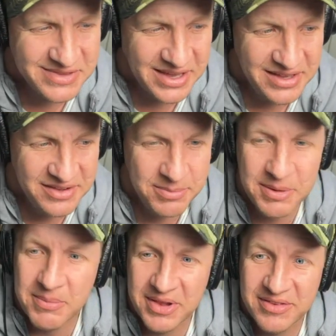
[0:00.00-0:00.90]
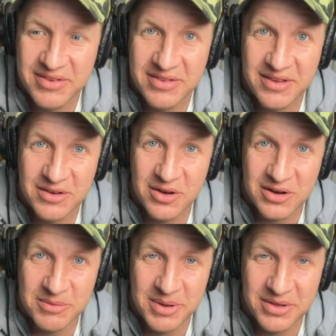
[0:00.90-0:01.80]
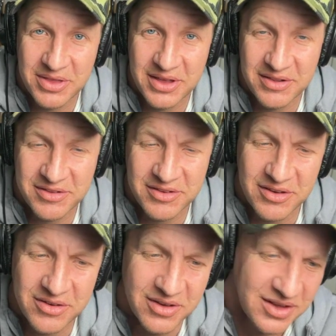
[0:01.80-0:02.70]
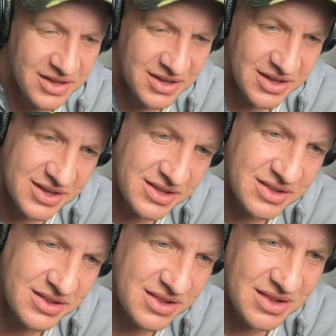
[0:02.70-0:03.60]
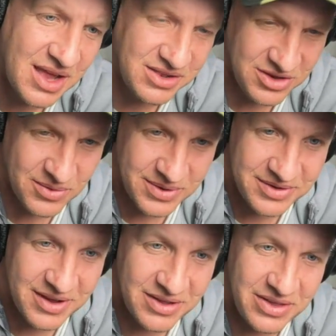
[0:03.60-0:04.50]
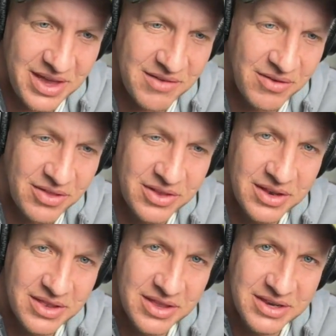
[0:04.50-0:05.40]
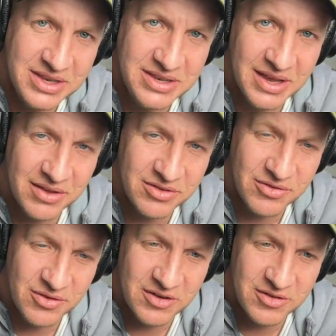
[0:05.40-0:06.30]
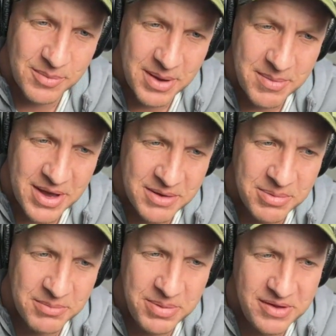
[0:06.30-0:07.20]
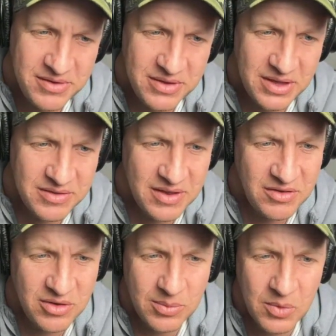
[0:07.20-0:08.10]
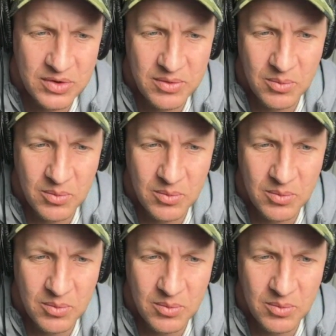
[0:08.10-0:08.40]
It's been months since I talked about that, so don't exactly have all the details fresh in my mind. But basically, essentially, what